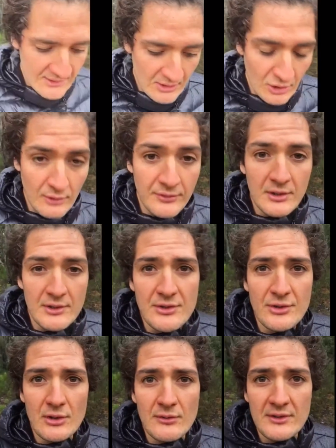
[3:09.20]
there's a lot of
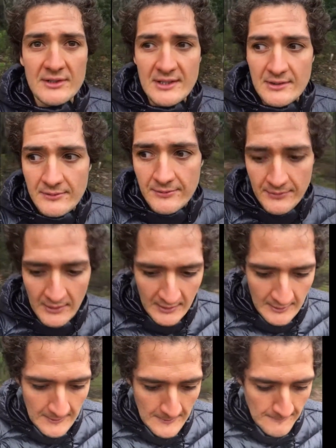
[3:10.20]
conservative
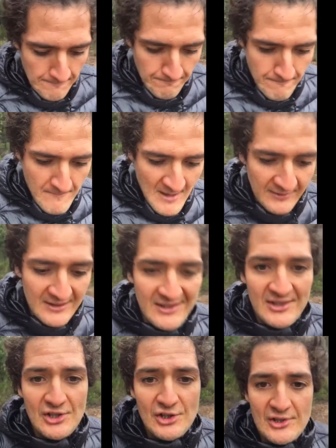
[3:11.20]

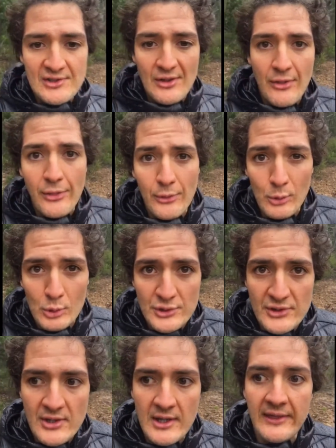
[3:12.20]
decisions and
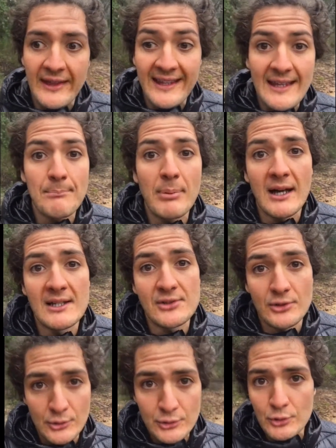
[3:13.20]
thoughts that get
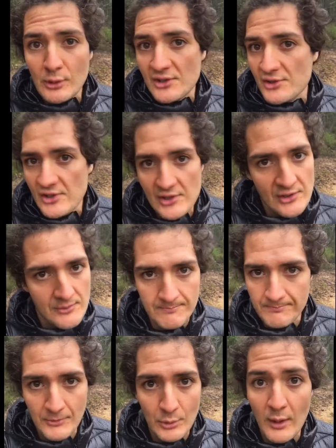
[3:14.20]
passed on to us just
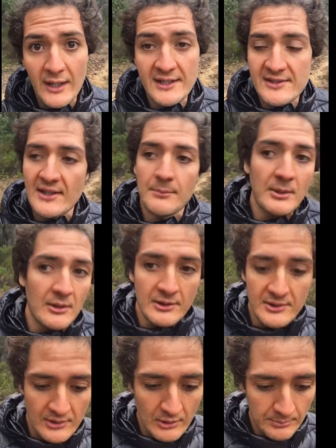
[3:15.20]
the way it is. Our
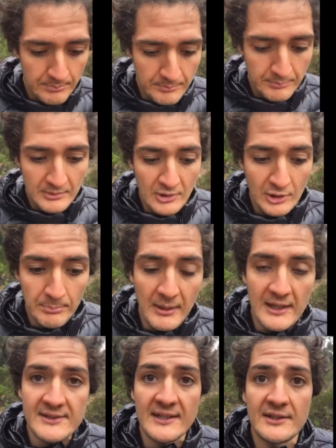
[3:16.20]
parents got it
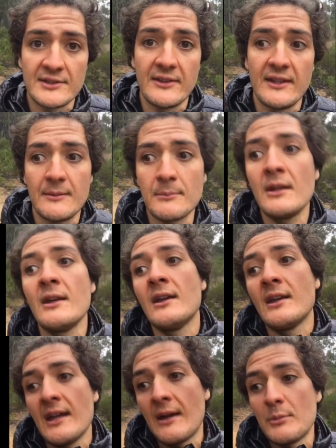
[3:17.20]
passed down to them,
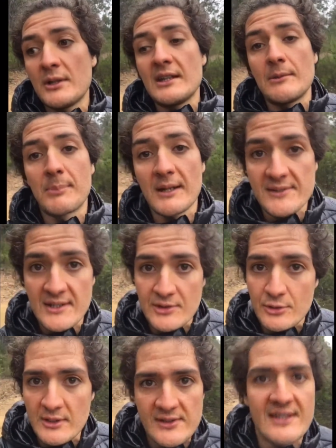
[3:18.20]
and we get it passed down
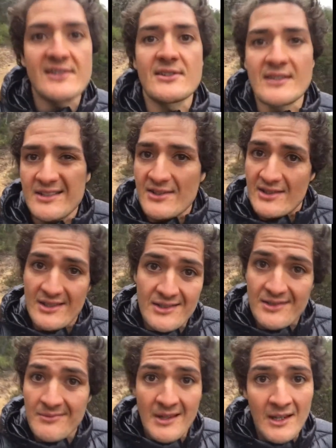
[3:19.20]
to us. That's
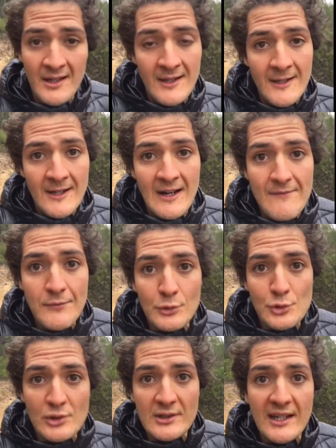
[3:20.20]
just
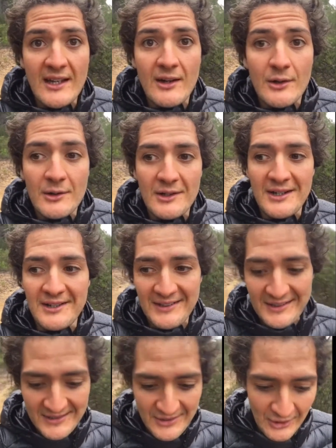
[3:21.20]
unfortunately how
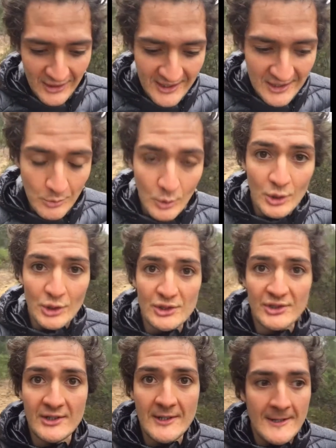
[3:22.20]
the psyche
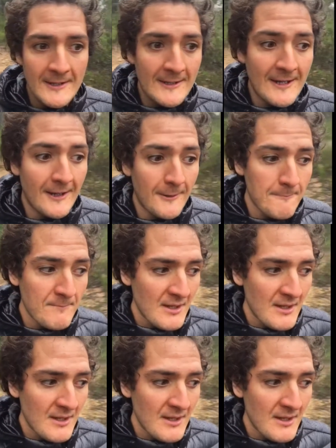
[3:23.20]
works. Now,